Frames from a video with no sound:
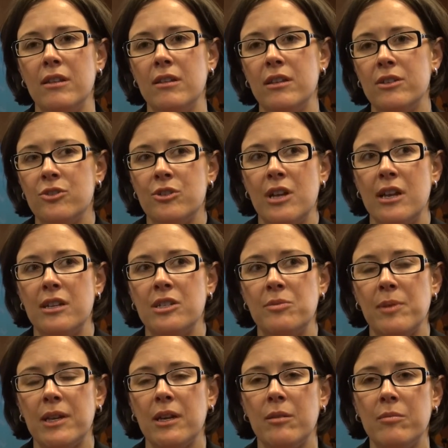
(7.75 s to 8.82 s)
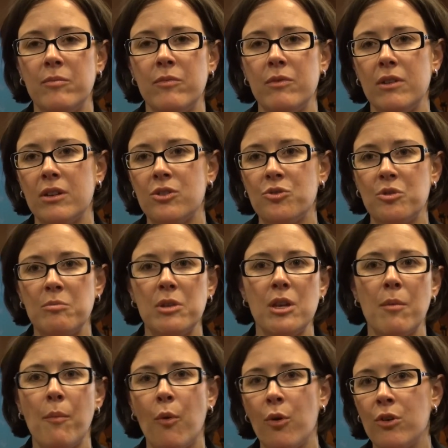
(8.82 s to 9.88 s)
The internet has become
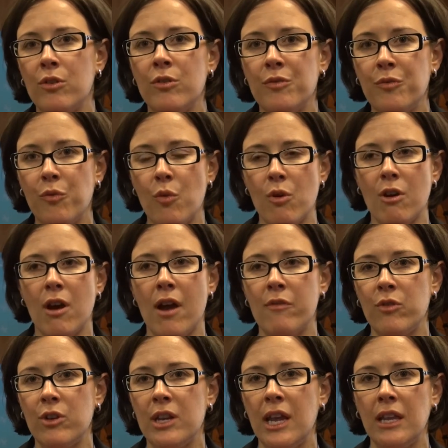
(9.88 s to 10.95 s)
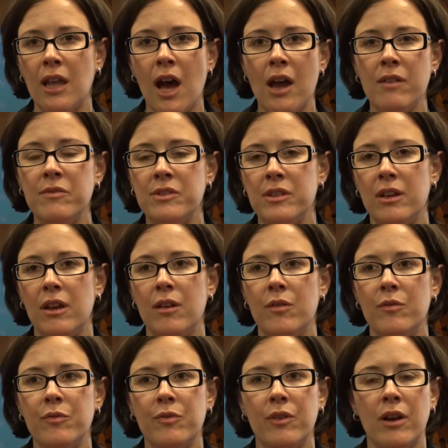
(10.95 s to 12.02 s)
extremely important for everyday lives
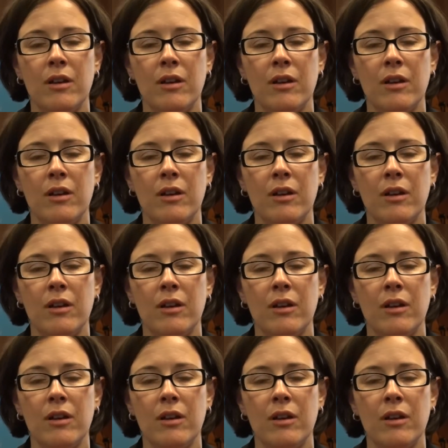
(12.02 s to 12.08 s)
of